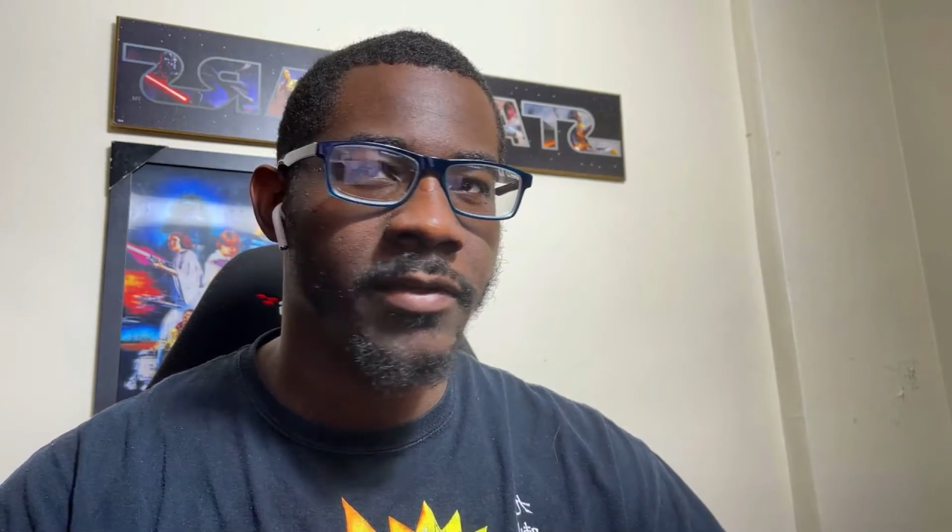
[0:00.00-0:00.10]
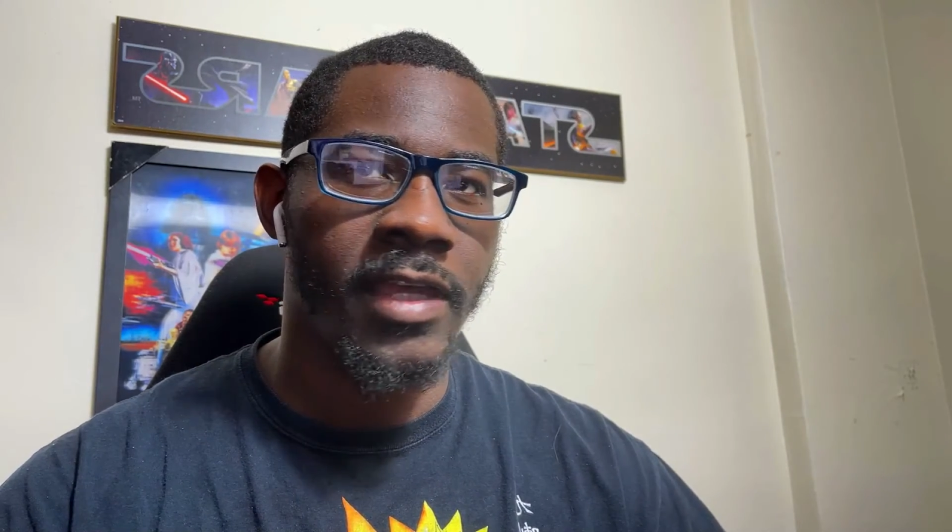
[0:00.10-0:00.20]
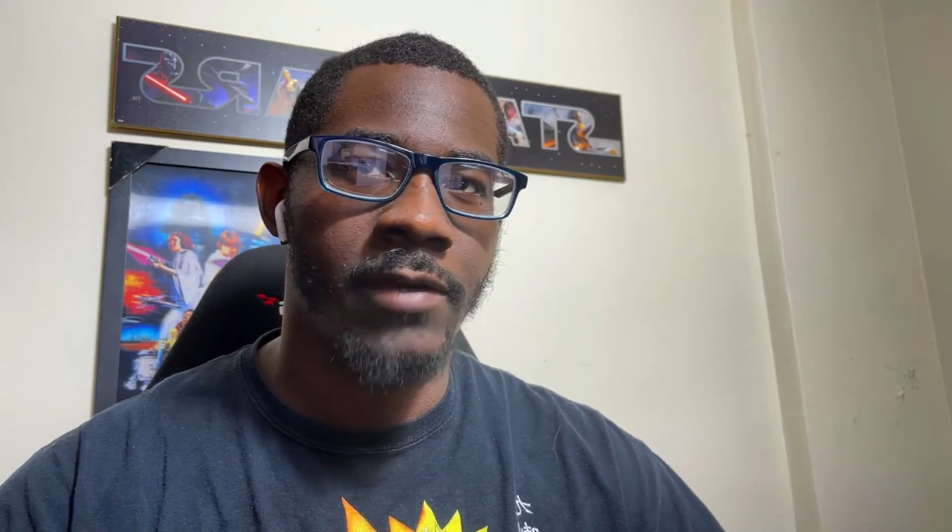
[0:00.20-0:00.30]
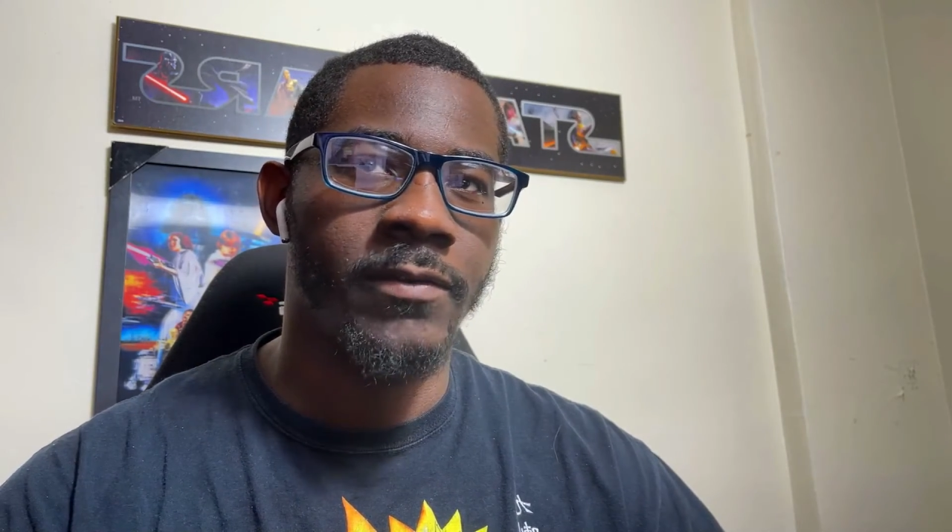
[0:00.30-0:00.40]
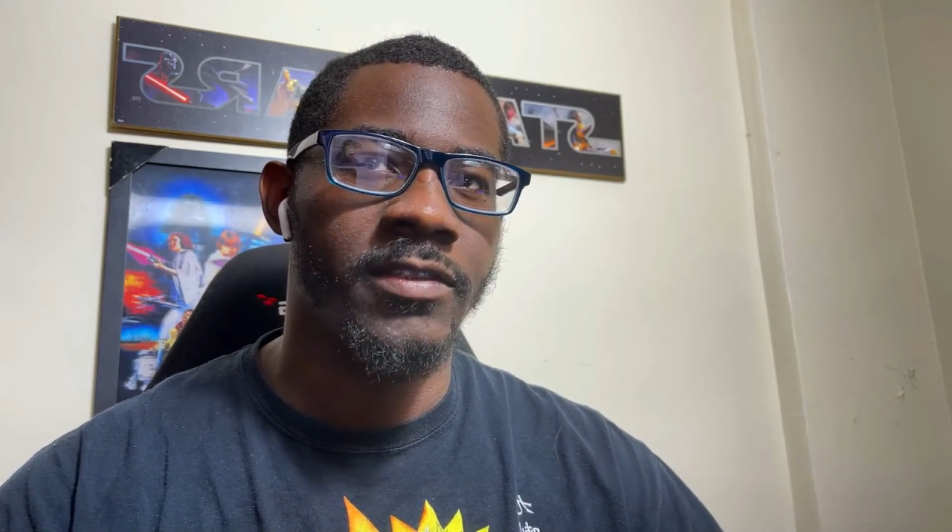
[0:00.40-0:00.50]
to
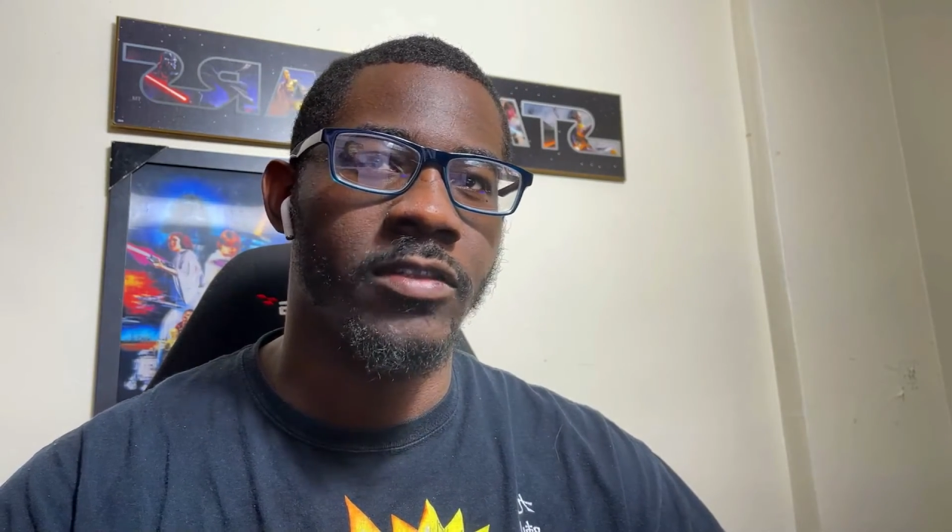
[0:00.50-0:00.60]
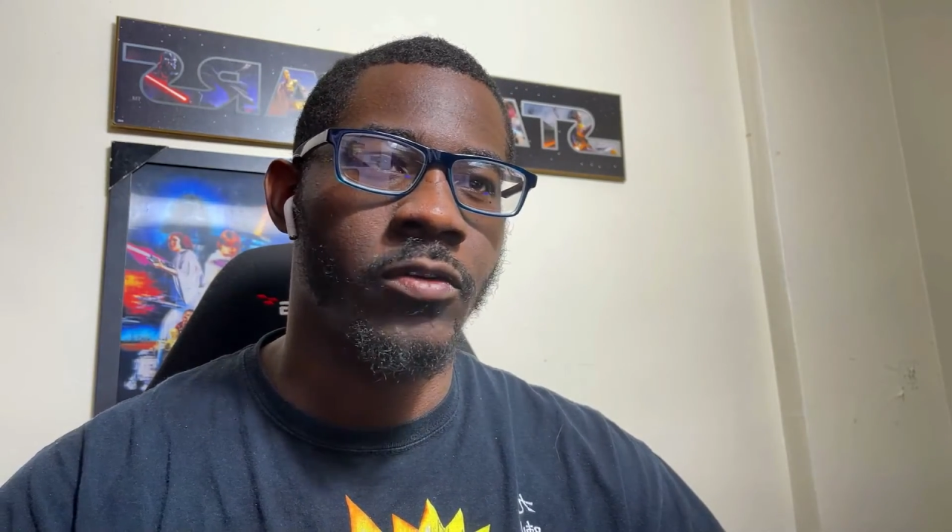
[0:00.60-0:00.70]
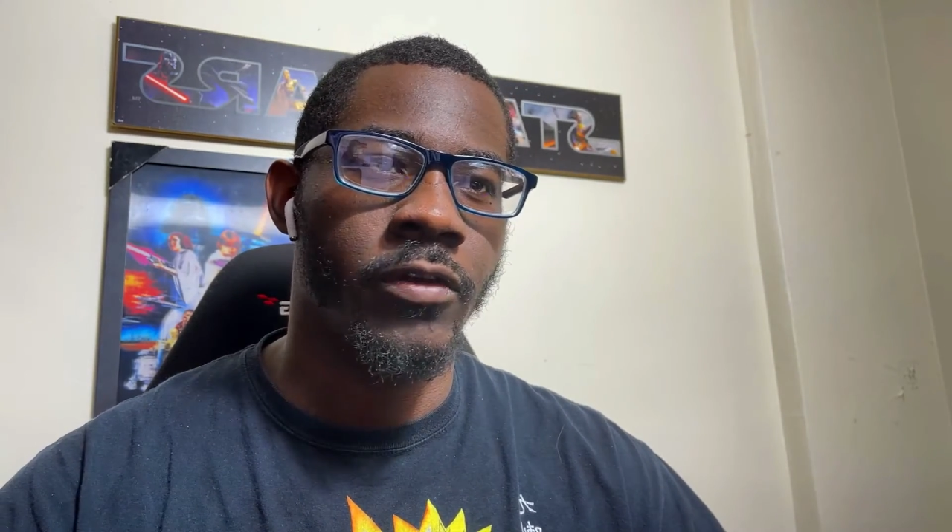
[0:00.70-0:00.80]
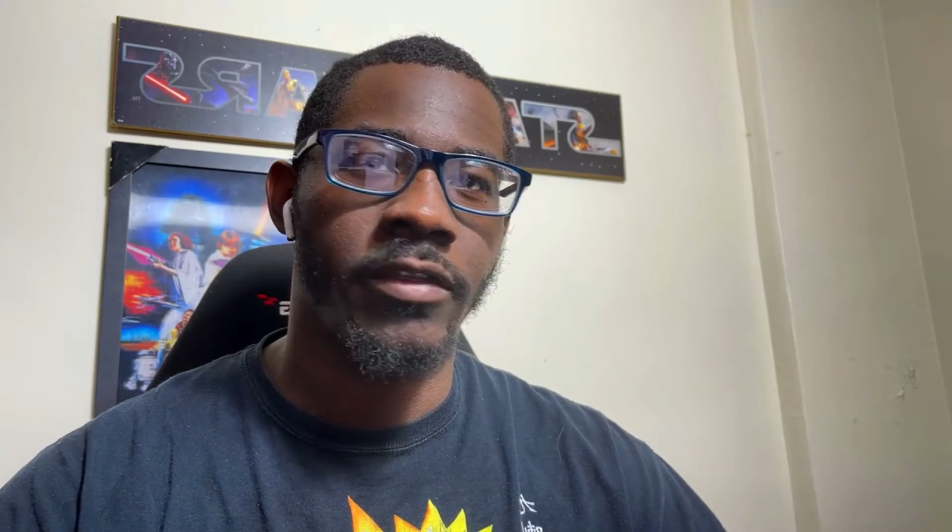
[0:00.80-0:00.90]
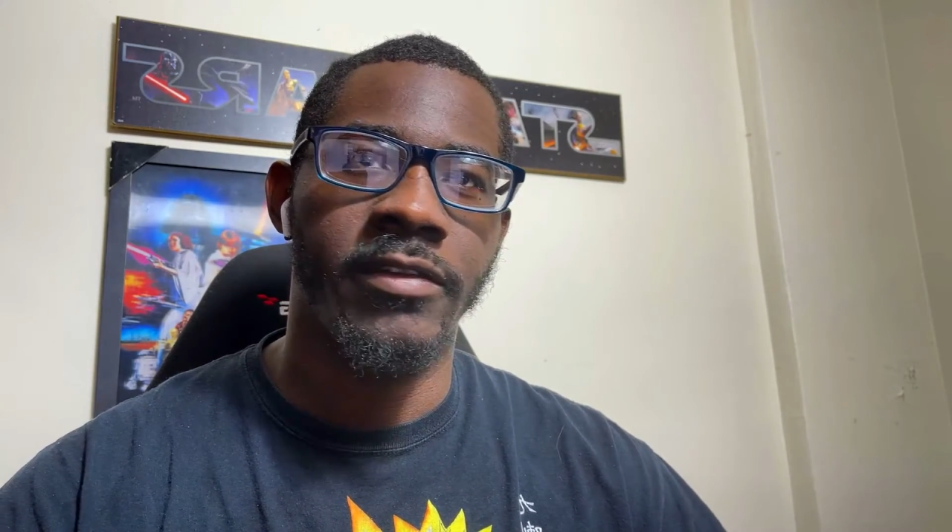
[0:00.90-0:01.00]
have his
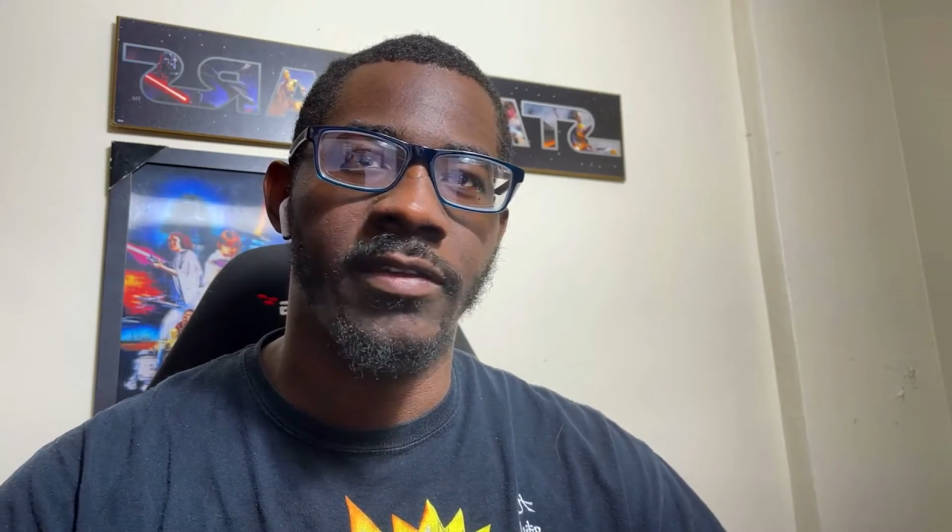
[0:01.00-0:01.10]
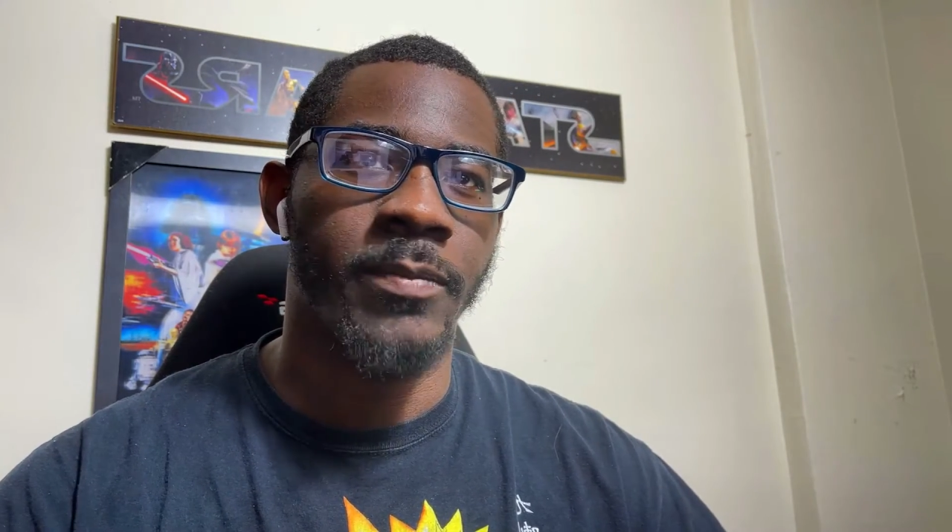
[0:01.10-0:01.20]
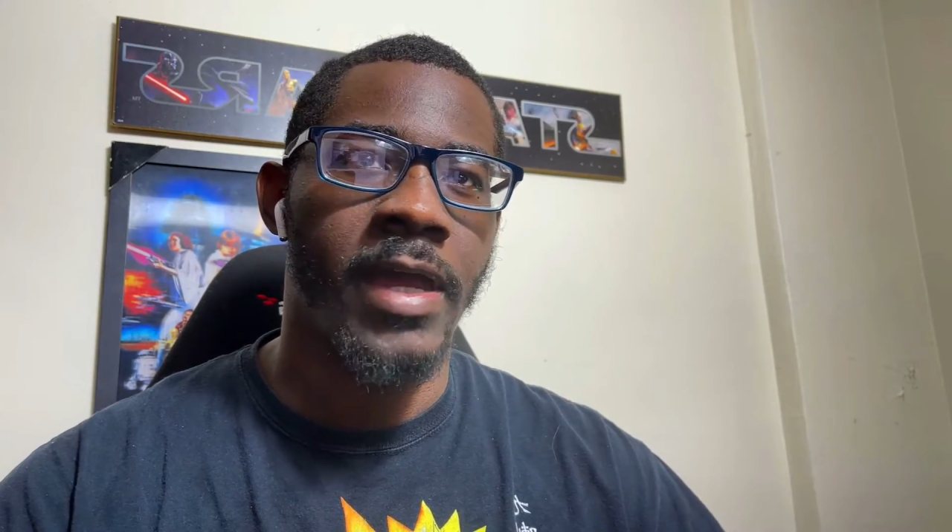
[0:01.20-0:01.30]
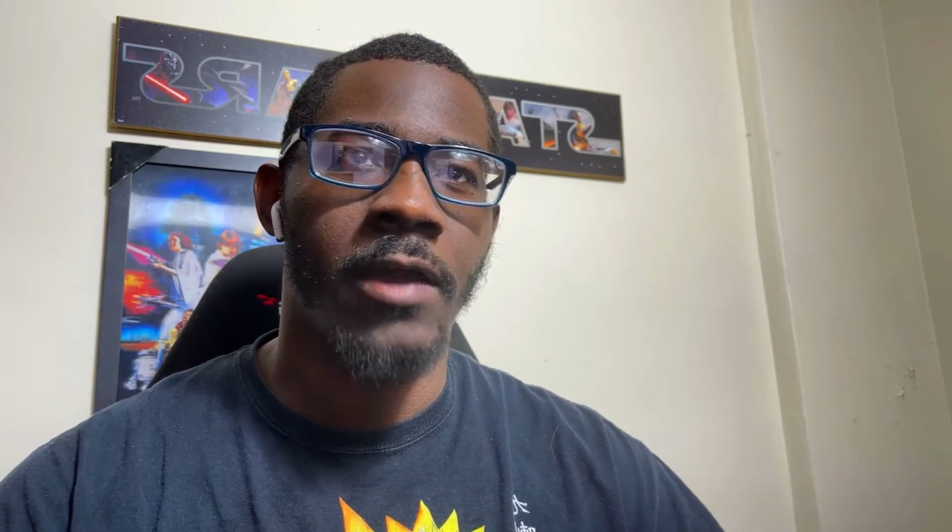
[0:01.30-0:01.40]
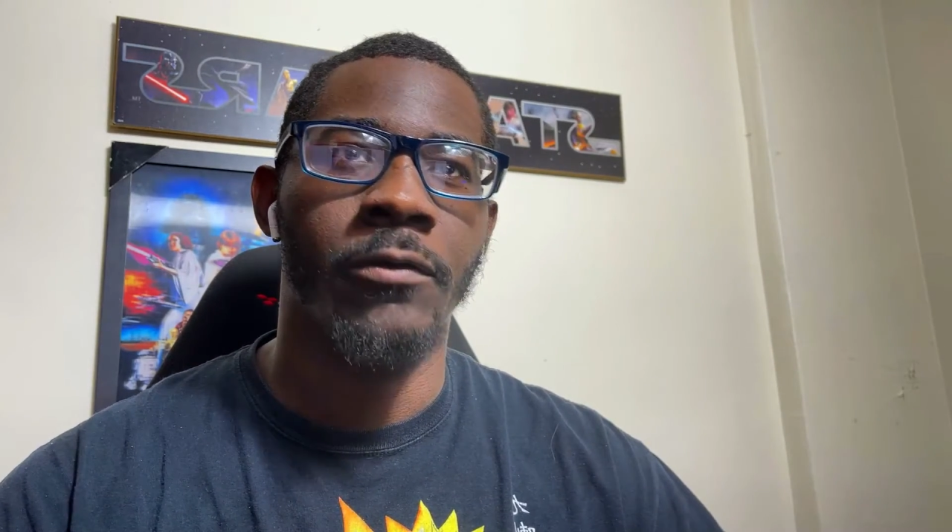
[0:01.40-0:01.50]
quirk and his
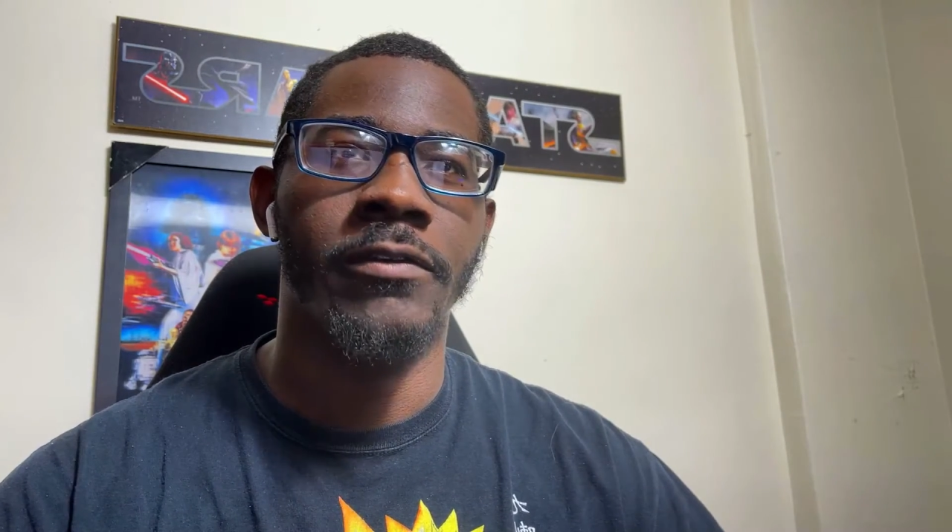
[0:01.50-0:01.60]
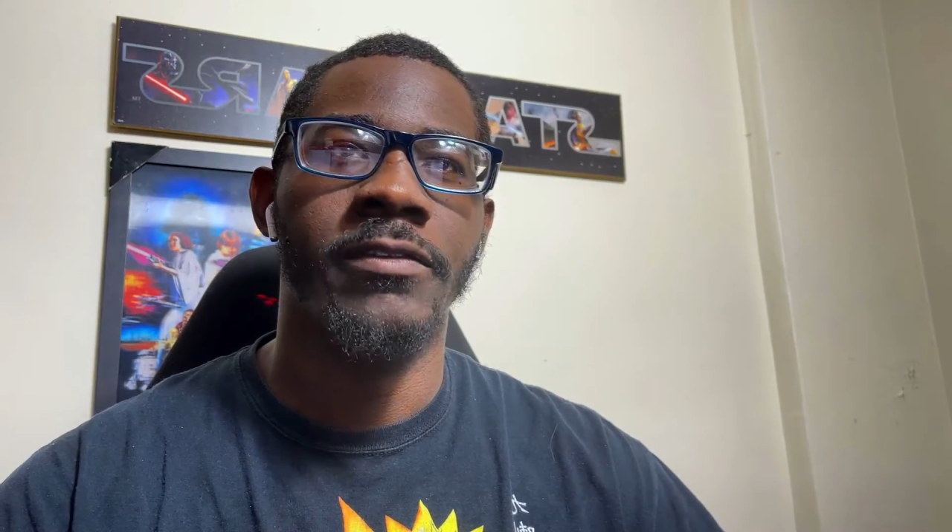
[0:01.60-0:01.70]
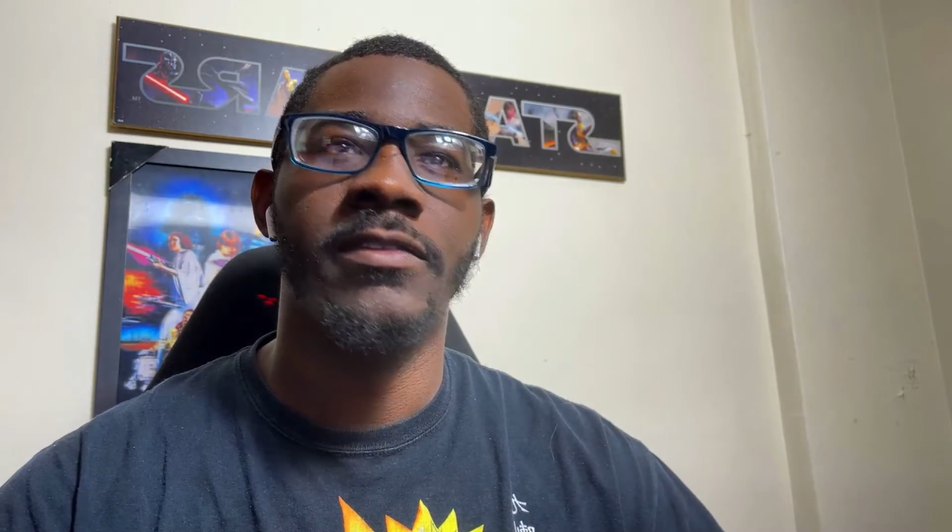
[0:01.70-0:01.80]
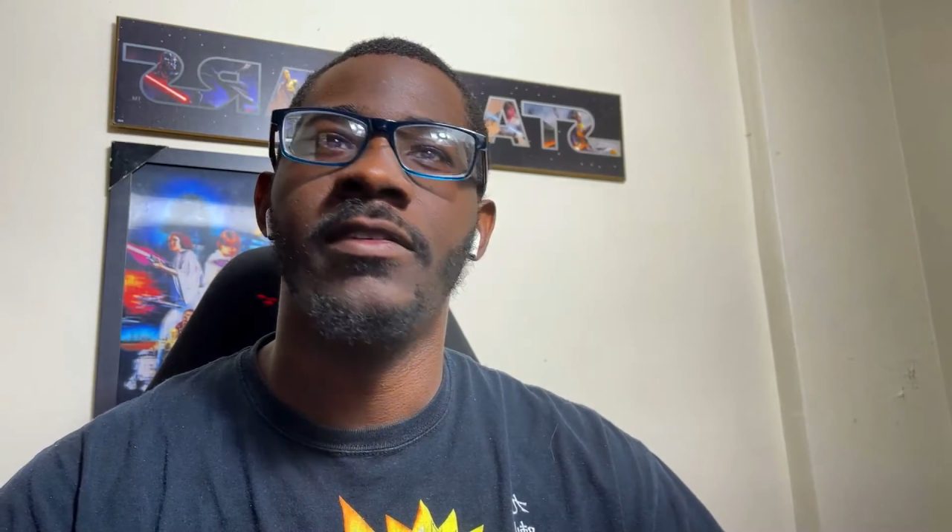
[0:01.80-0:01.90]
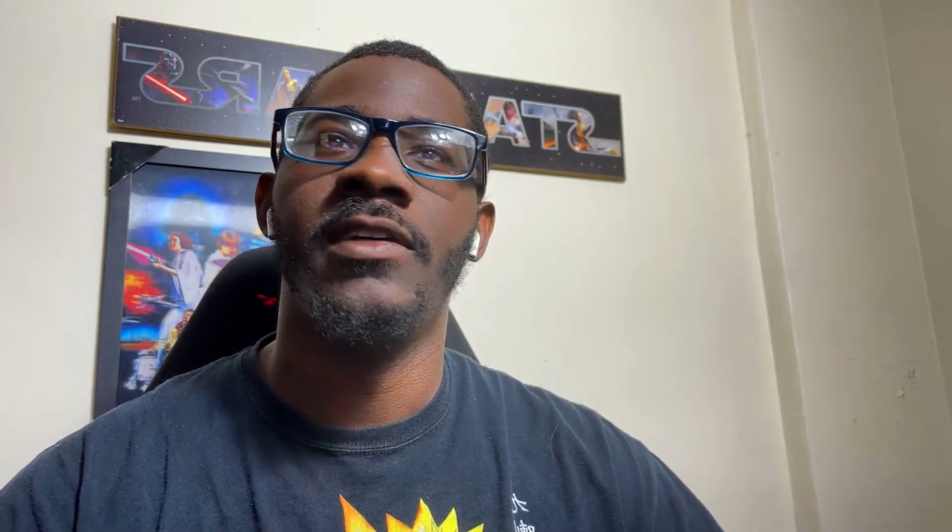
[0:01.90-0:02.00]
powers.